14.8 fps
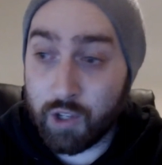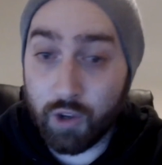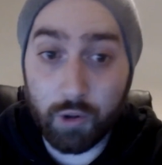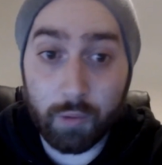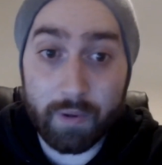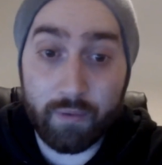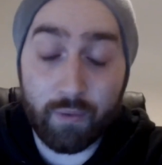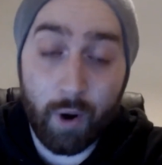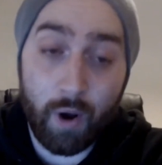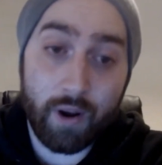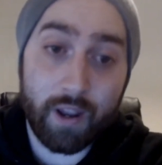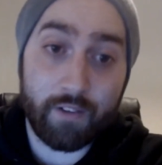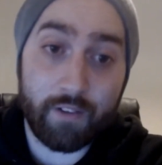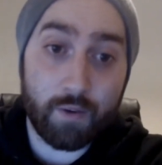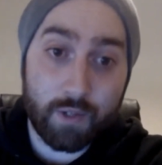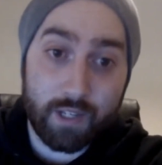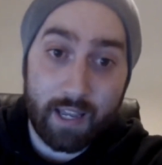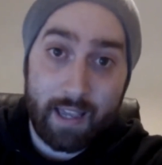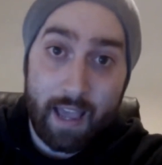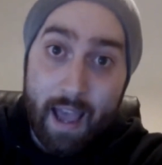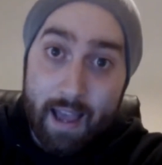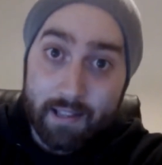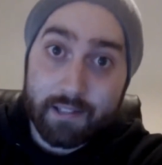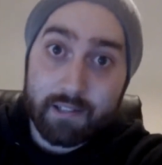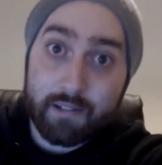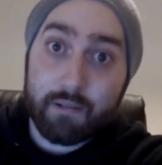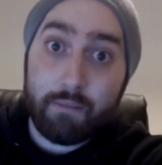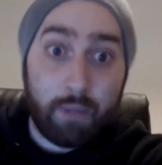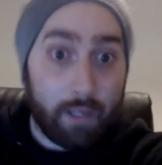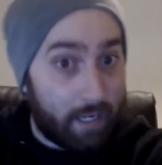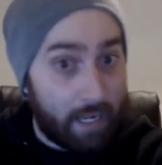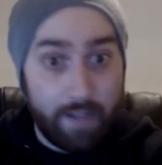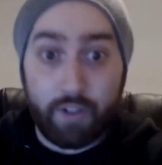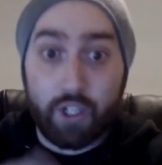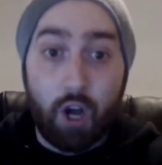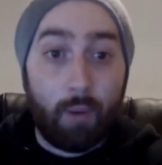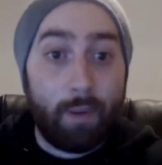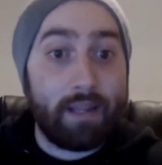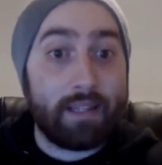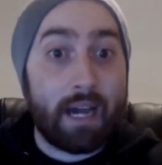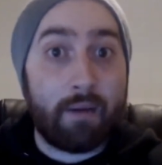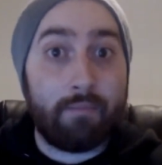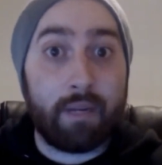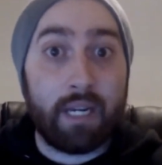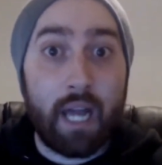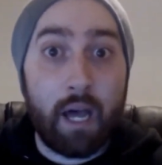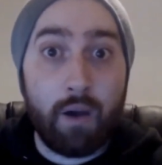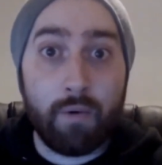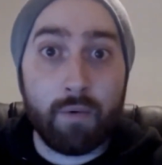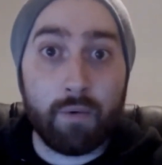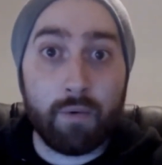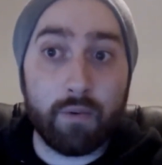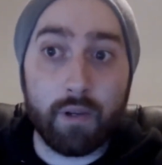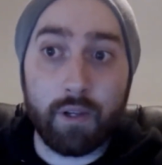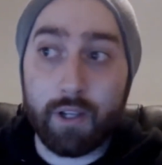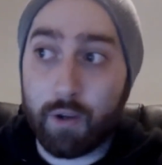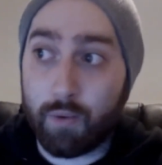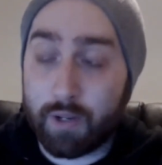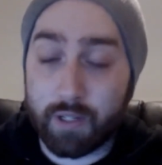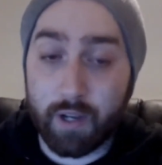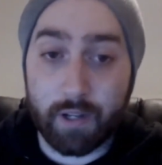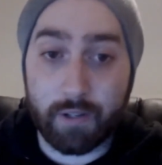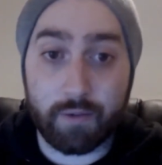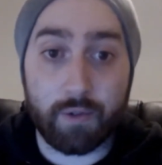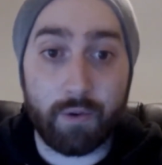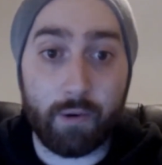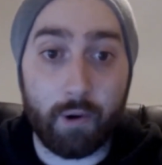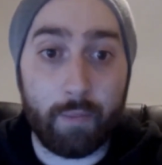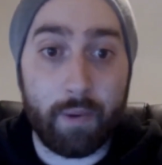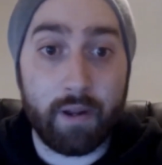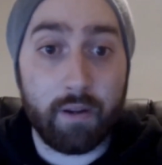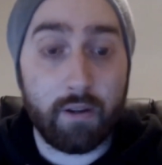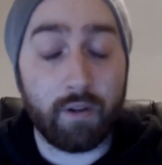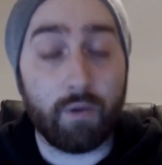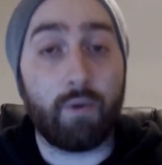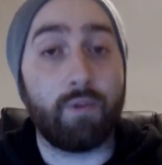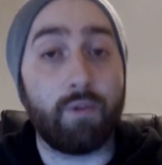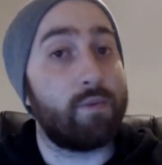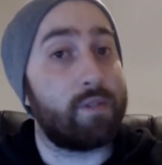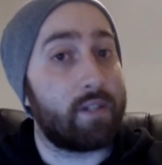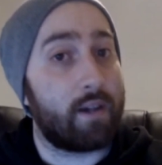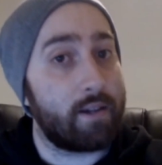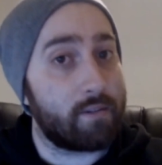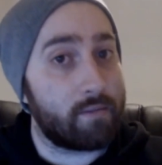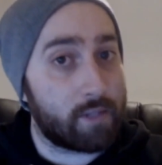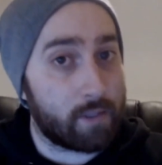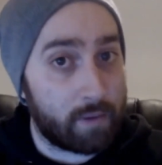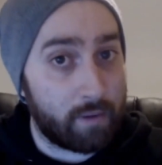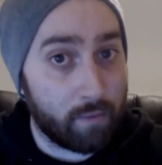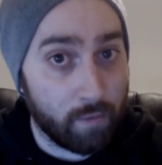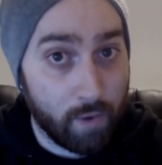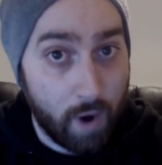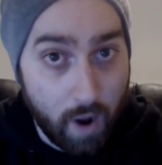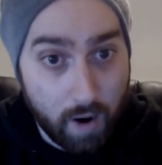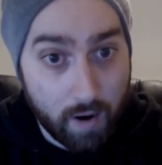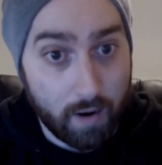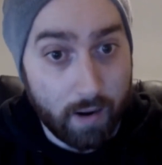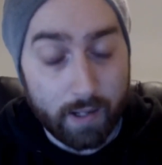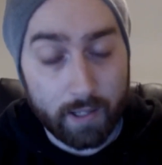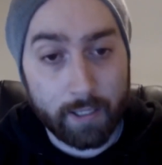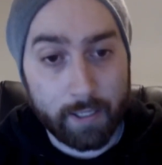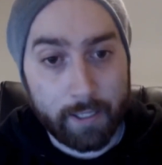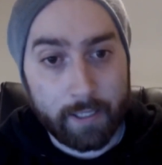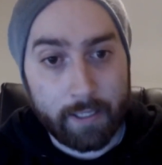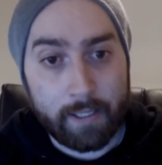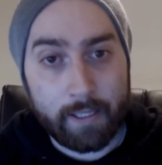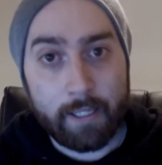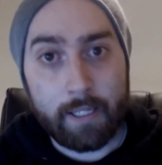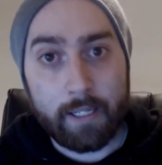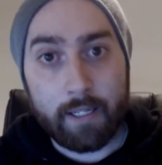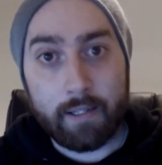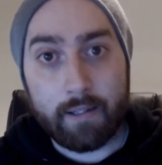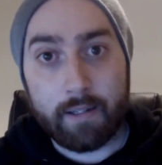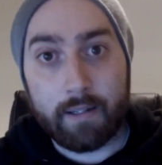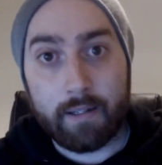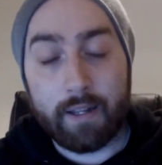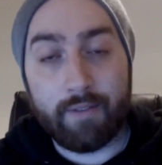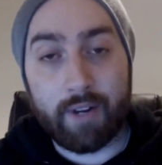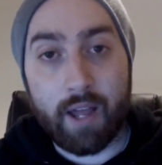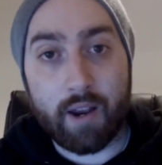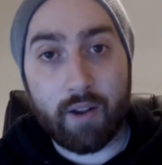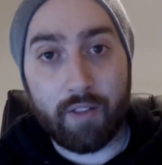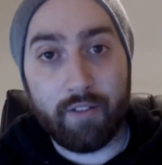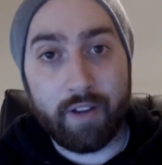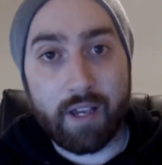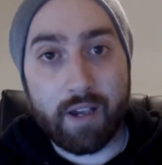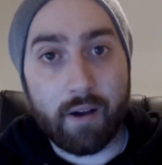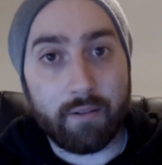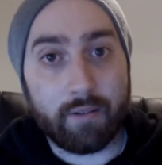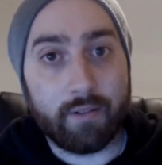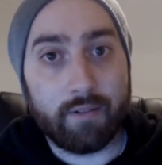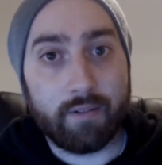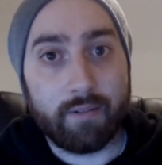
You'll be wrong if you say yes, but leave a comment down below. You're entitled to your opinion. You're also entitled to be wrong. Leave a like on the video.